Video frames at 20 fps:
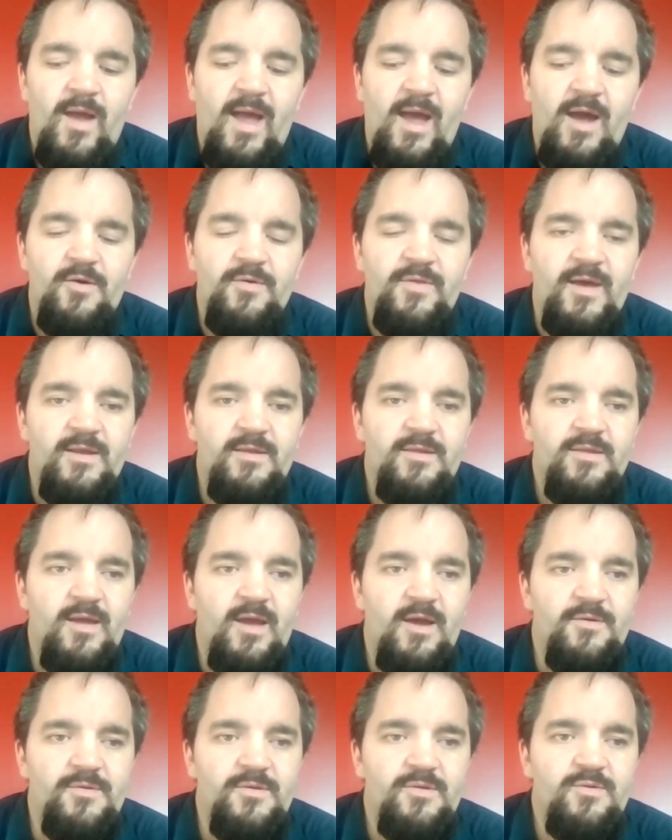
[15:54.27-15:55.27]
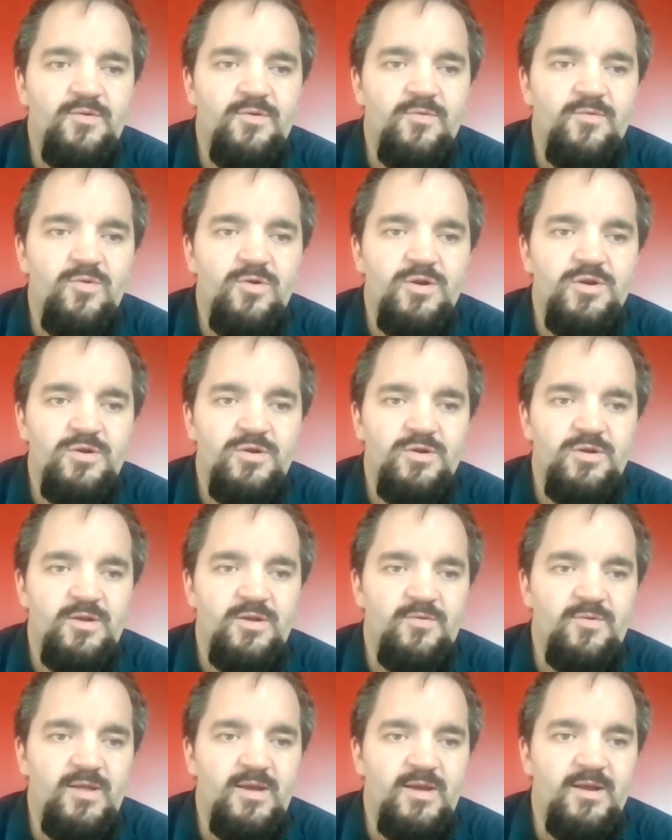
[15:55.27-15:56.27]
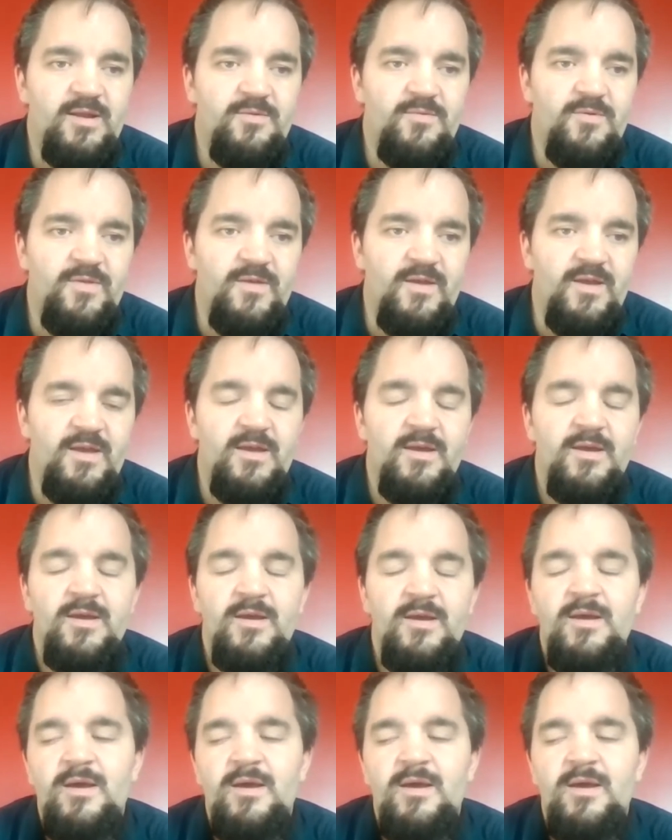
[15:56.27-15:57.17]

how the school board truly relates with it.